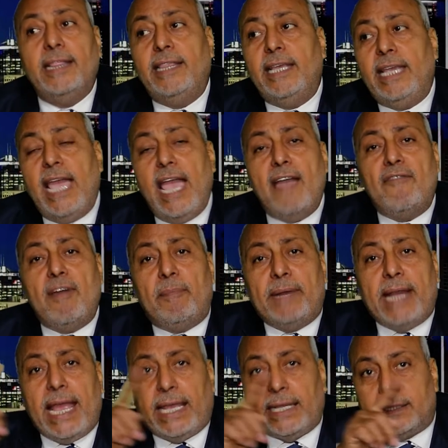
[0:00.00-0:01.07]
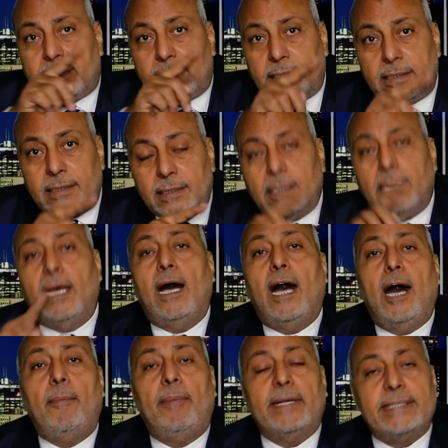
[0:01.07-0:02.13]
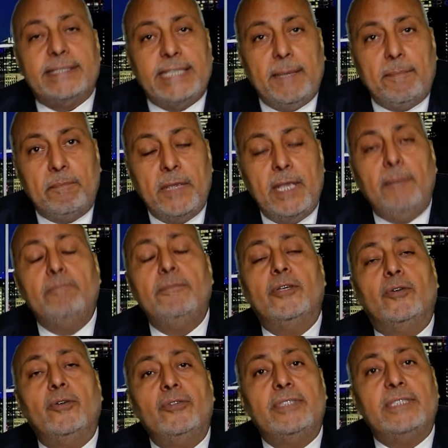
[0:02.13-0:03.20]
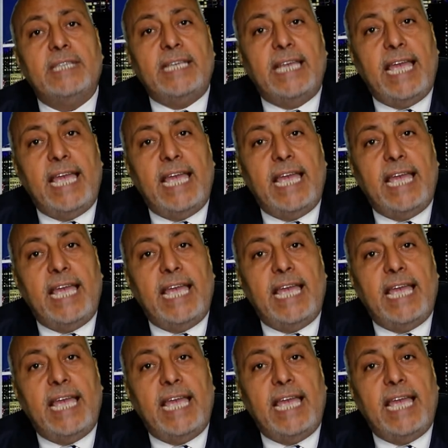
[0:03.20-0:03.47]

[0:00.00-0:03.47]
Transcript: they have a bracket upper them because they